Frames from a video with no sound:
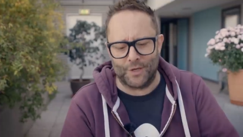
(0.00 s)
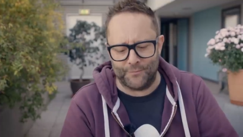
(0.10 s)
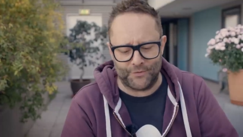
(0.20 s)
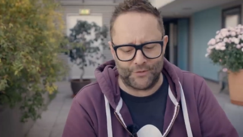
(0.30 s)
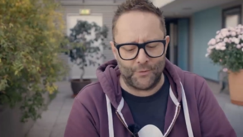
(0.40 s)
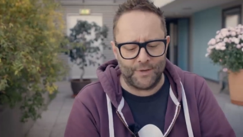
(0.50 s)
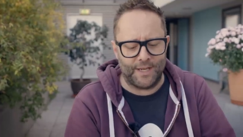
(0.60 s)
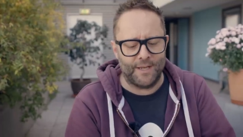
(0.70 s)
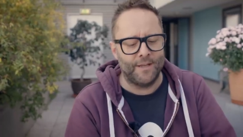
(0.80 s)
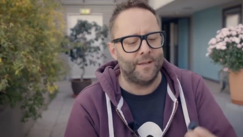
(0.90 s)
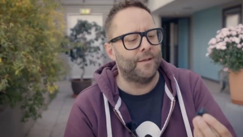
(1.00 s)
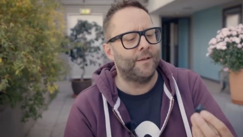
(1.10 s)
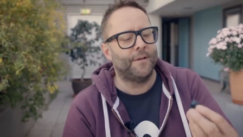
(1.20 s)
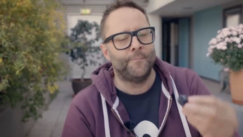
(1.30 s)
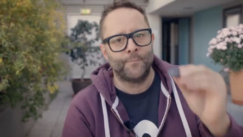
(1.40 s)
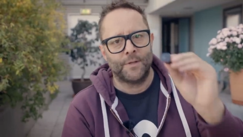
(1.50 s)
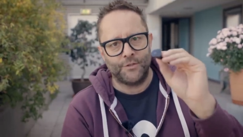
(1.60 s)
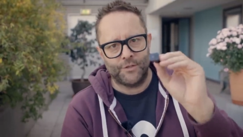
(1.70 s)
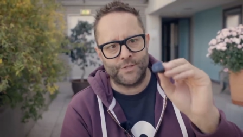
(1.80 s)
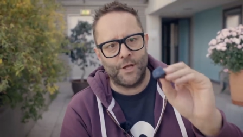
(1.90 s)
look of the Sony.
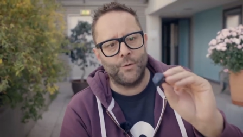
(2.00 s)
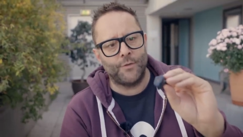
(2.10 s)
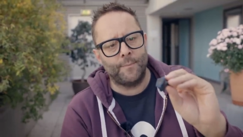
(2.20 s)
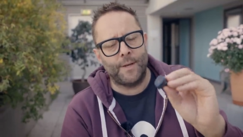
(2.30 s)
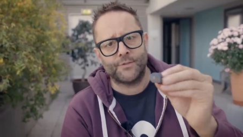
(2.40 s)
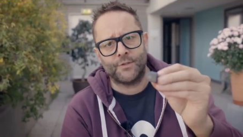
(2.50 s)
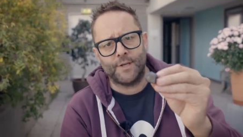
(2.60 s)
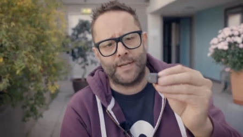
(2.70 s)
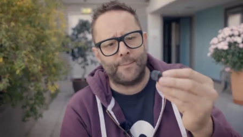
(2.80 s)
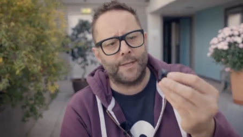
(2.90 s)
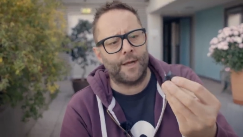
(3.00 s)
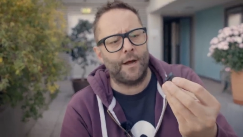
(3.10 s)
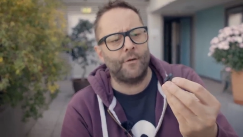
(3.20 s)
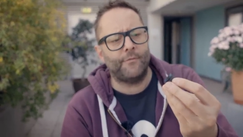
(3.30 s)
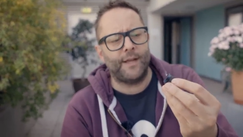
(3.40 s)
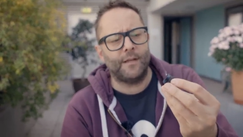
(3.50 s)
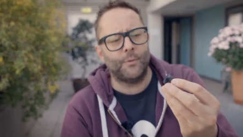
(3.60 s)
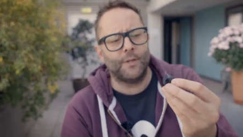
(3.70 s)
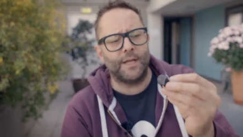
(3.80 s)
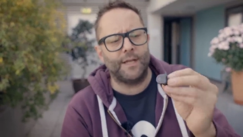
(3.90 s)
Just know that the Master and Dynamic are
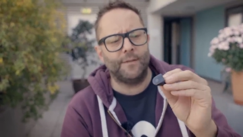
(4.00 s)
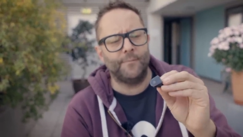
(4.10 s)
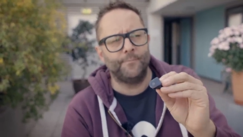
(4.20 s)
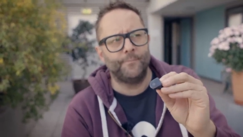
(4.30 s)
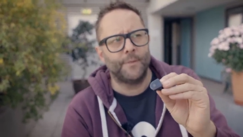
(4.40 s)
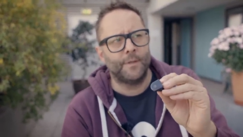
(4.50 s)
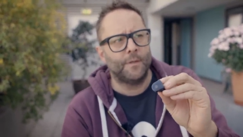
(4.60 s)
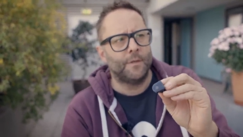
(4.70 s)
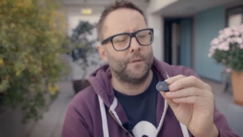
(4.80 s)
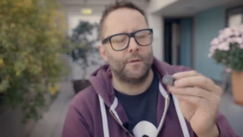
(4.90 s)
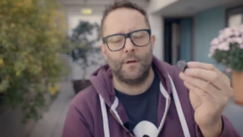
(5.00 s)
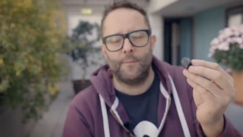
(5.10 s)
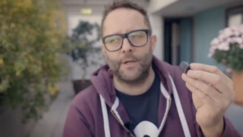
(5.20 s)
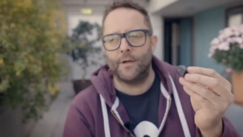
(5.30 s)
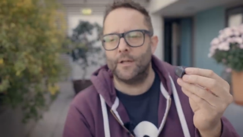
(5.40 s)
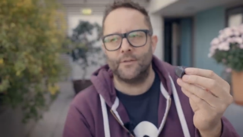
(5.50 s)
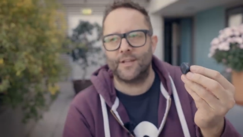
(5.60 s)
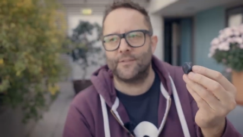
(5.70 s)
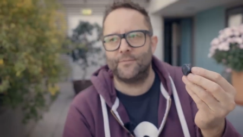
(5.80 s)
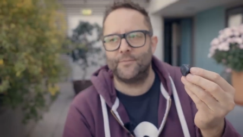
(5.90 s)
available in, oh my God,
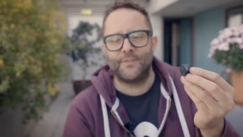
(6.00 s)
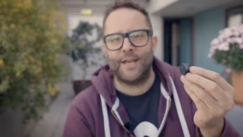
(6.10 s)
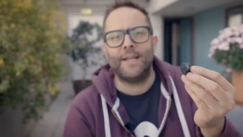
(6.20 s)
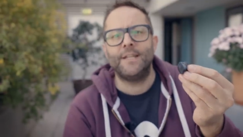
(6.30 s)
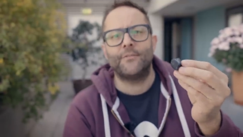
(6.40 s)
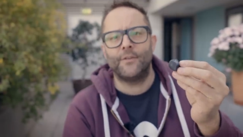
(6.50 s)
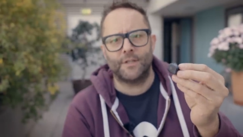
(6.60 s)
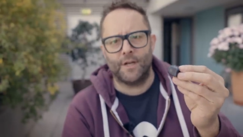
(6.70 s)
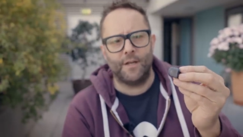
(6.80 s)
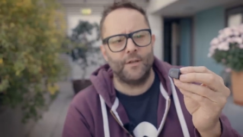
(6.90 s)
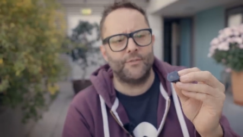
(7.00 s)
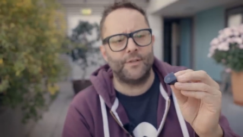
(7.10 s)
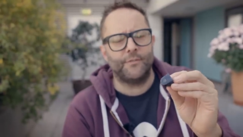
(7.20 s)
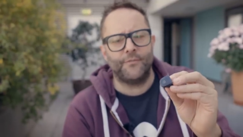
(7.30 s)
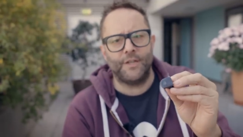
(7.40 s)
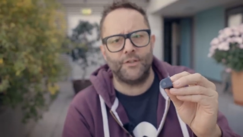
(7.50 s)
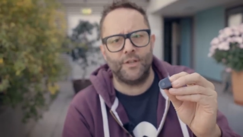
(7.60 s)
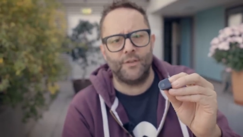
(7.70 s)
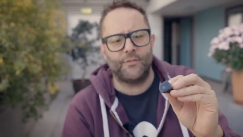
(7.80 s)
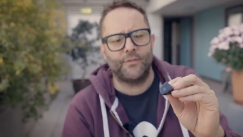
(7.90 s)
there's like 10 different colors, different
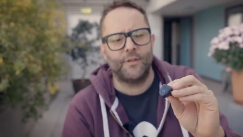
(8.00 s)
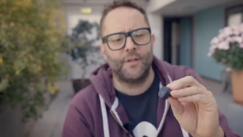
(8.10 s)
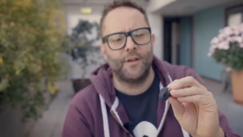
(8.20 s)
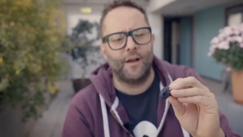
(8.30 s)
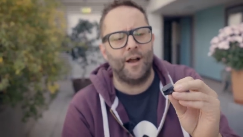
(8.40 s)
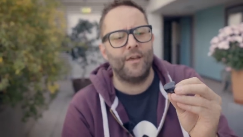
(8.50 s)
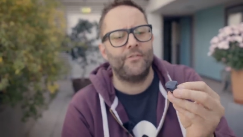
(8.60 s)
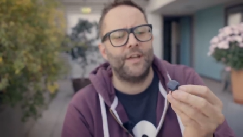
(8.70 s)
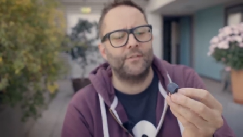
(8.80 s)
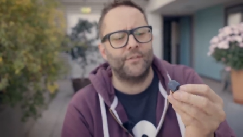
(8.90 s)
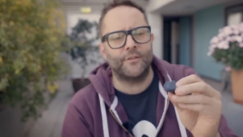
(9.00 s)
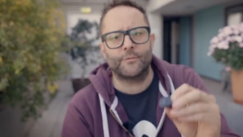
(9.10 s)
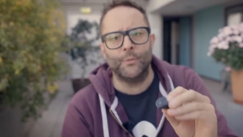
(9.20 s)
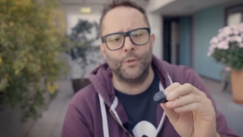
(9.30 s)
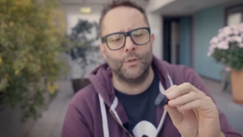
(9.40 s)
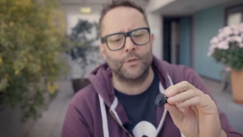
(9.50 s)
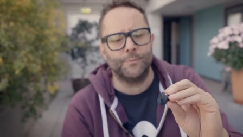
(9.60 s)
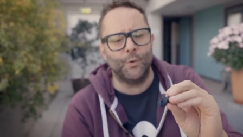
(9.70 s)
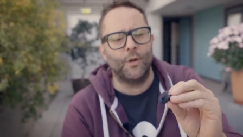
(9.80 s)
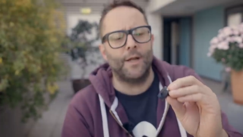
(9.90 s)
finishes. I think this
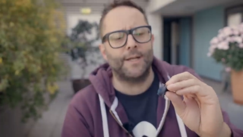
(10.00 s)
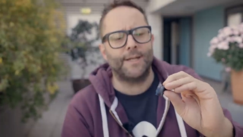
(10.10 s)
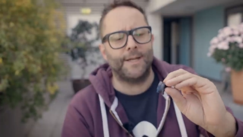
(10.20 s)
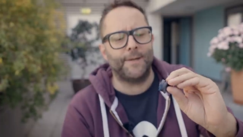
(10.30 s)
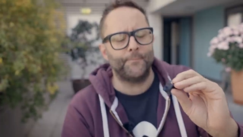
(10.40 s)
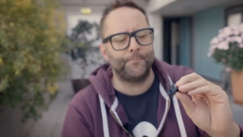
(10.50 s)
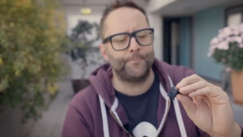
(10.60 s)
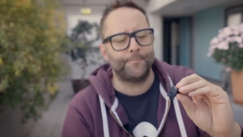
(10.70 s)
looks more like a,